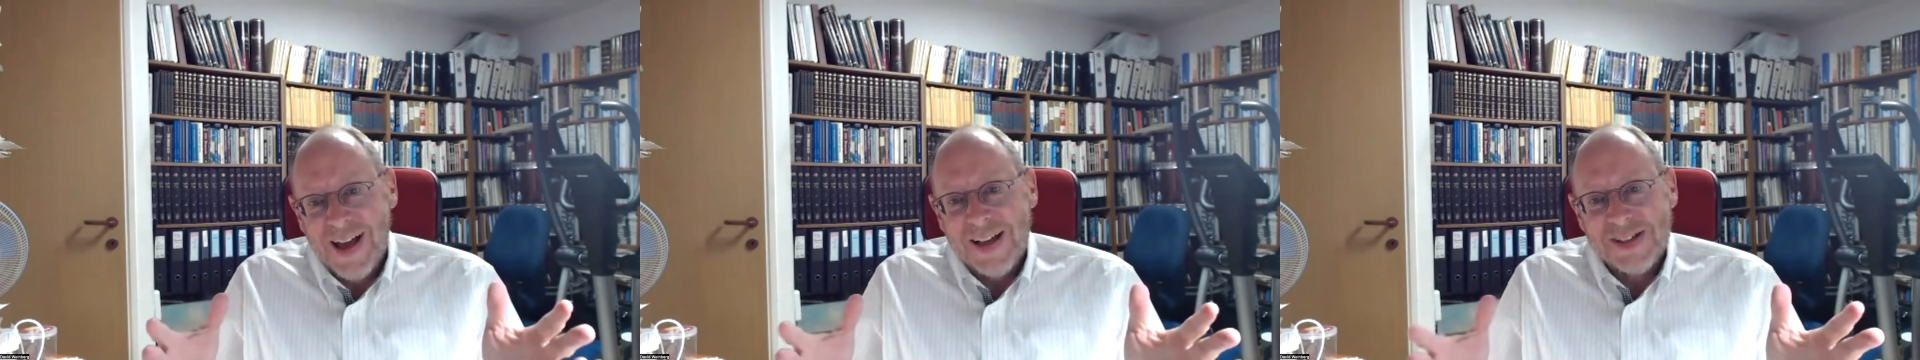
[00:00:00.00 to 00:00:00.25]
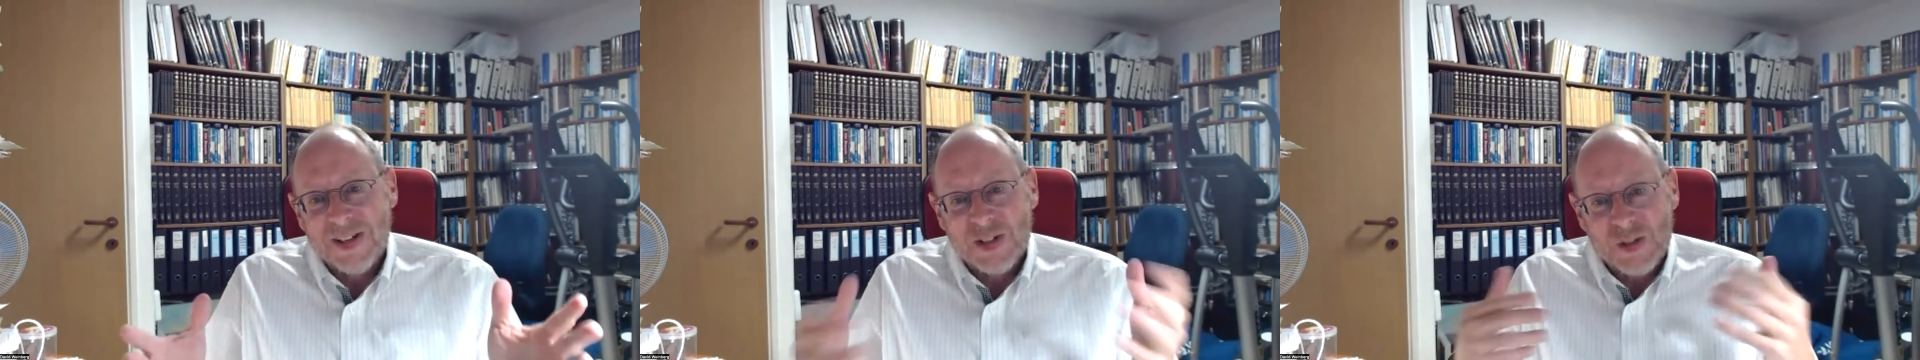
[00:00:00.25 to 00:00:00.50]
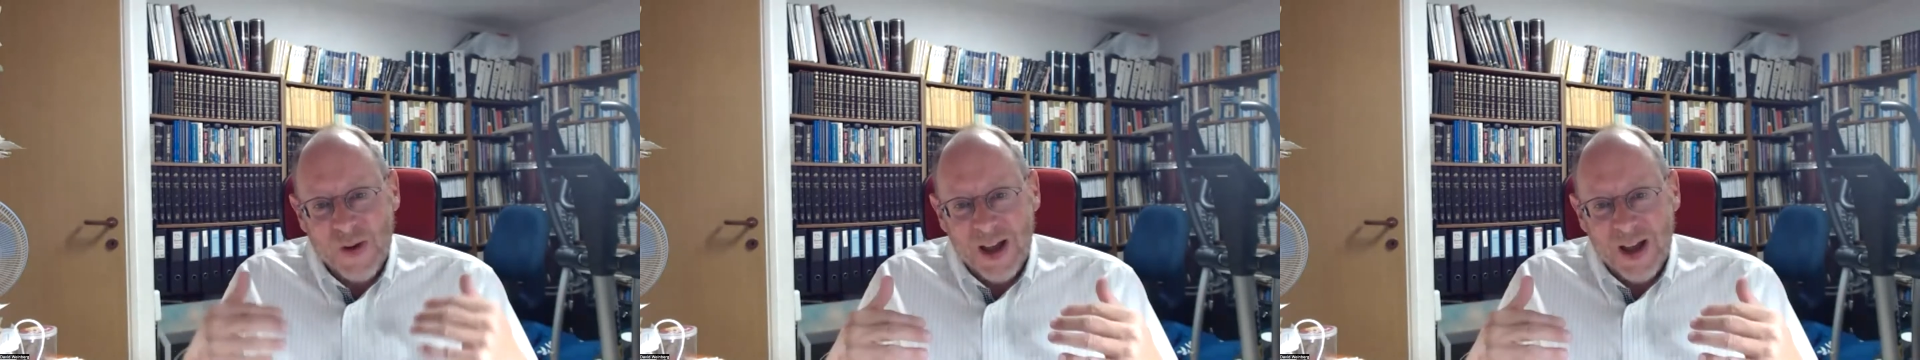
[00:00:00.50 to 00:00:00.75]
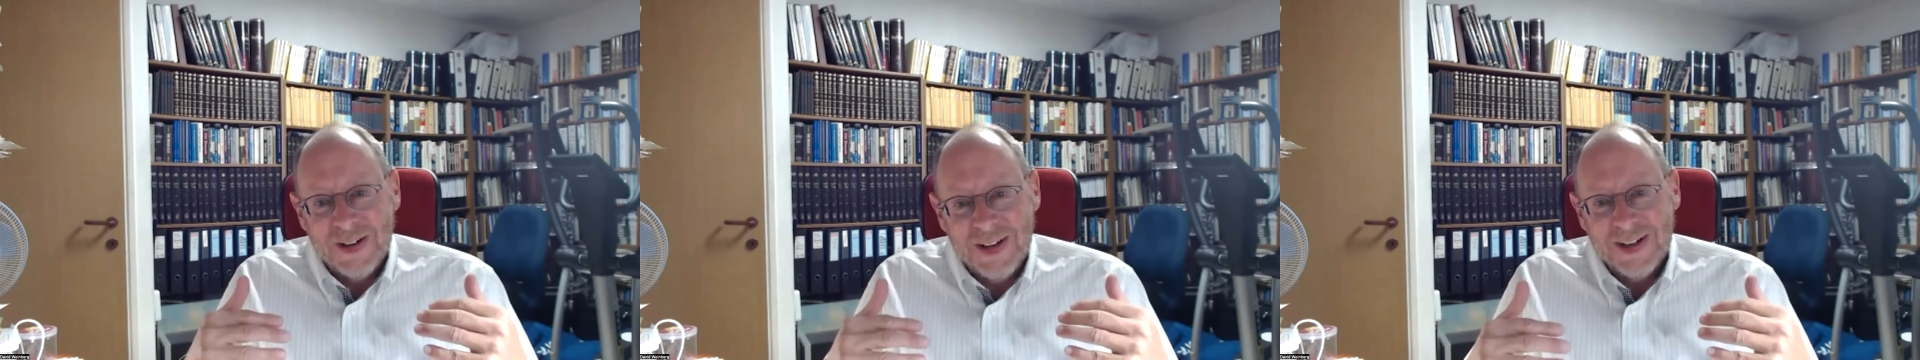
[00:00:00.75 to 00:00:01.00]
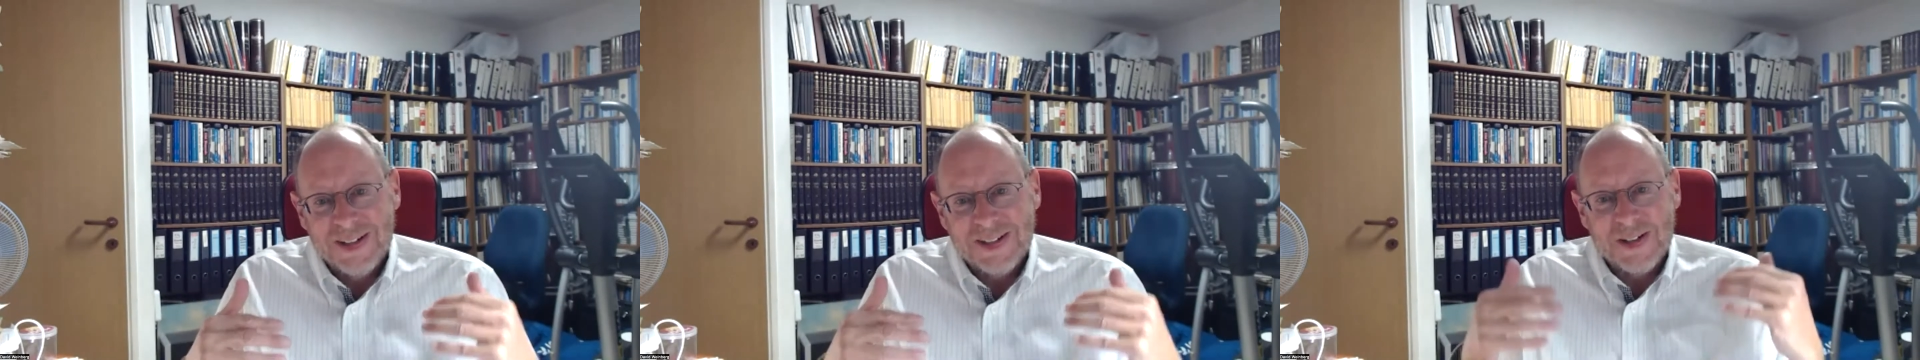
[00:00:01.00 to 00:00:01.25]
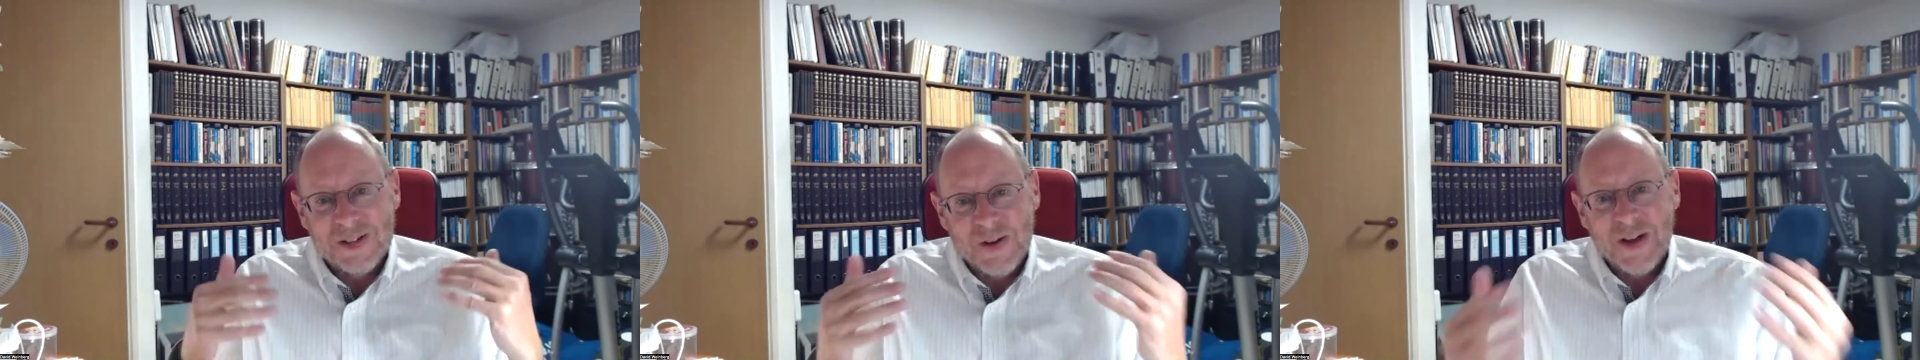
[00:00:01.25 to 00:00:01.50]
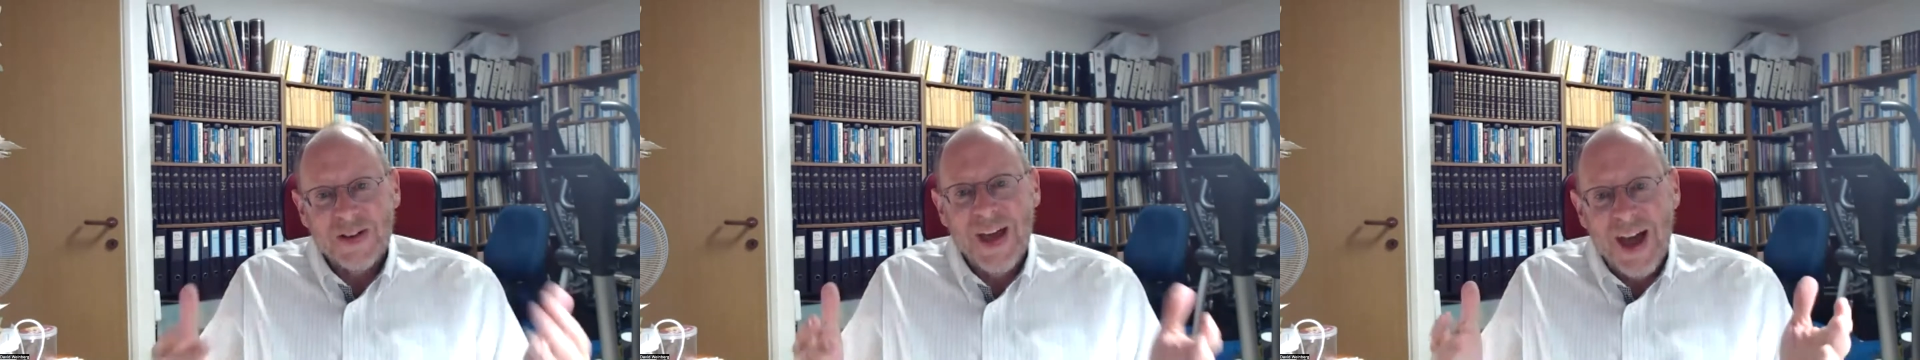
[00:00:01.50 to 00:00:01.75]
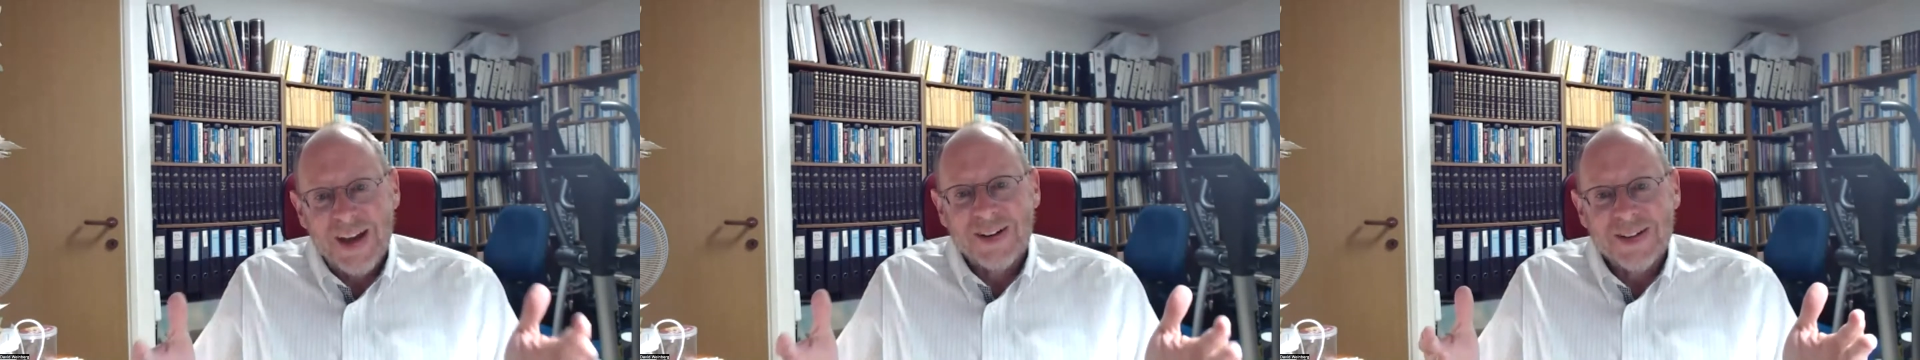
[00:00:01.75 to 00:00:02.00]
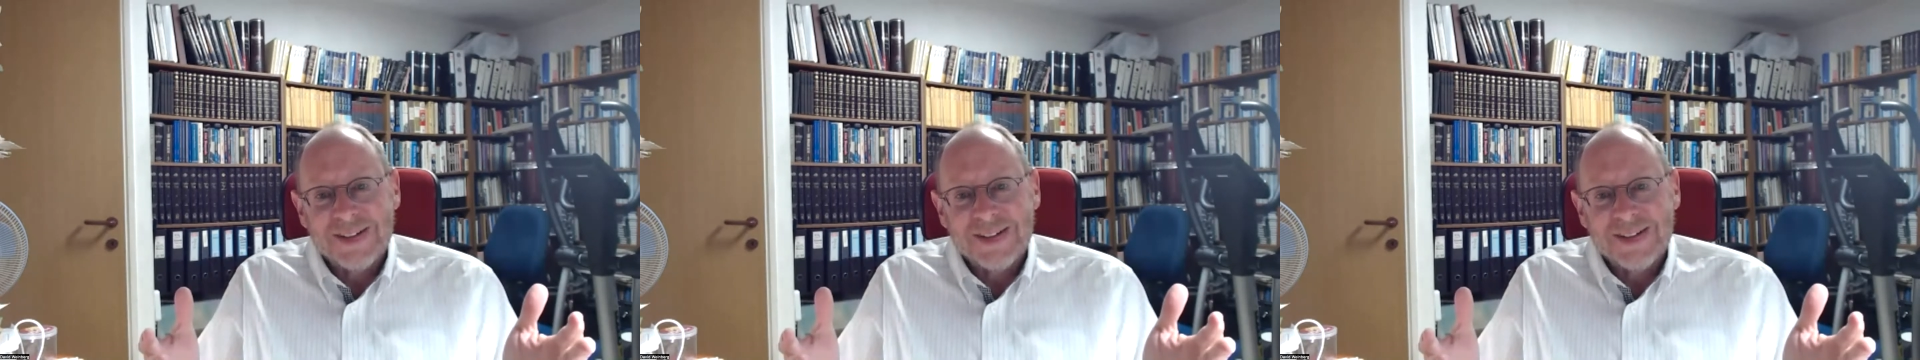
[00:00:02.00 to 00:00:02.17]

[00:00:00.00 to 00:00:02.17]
As an Israeli and as an Israeli analyst,